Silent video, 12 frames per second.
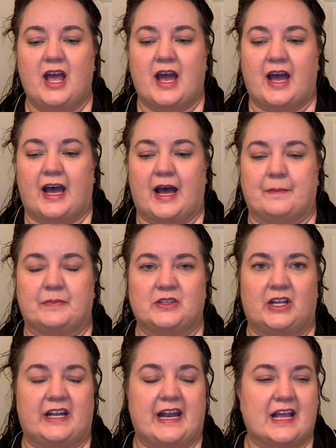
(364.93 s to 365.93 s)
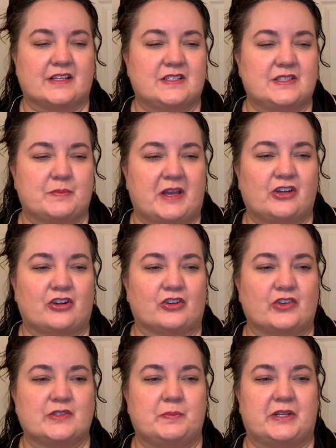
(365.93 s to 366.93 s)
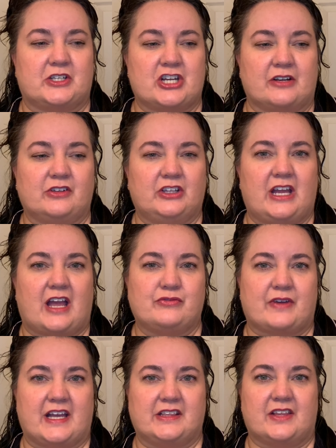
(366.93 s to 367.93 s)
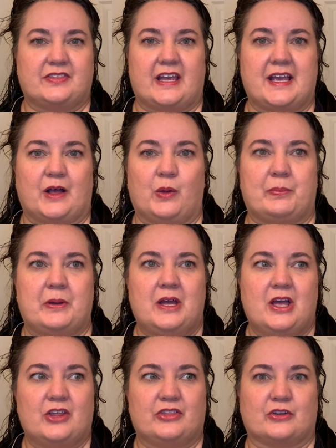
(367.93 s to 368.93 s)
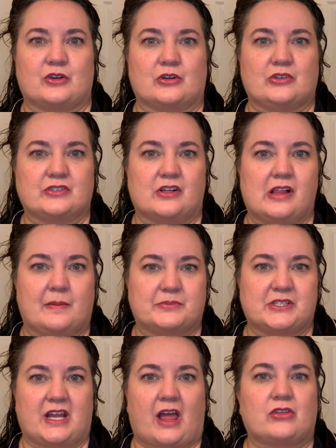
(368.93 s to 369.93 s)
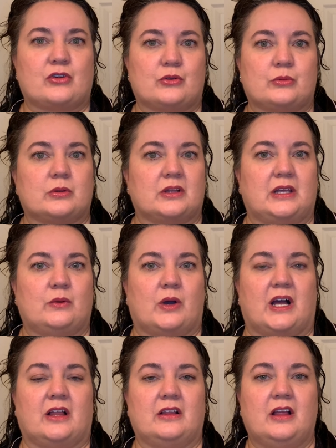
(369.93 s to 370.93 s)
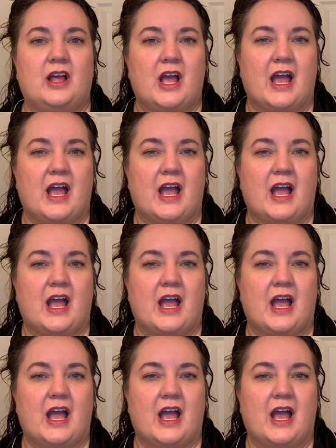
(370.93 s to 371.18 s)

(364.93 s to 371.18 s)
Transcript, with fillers: Um, it enhances my curls, but generally I find that they help the curls clump together really well.